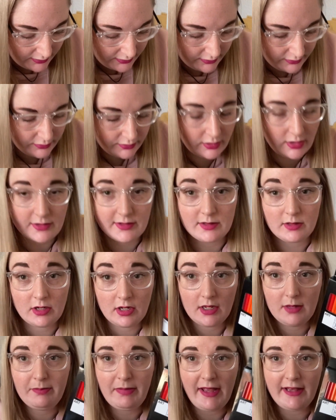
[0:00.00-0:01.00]
So I got some
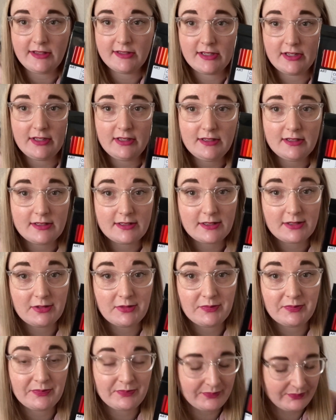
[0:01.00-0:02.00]
coloured pencils.
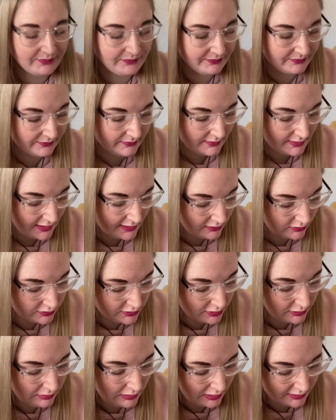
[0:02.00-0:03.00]
I got
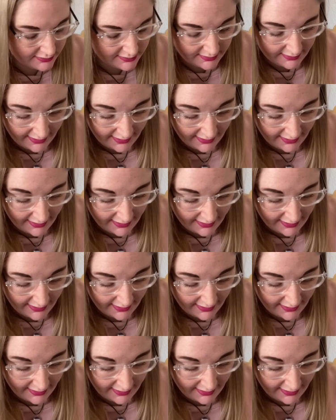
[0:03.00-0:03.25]
two lots of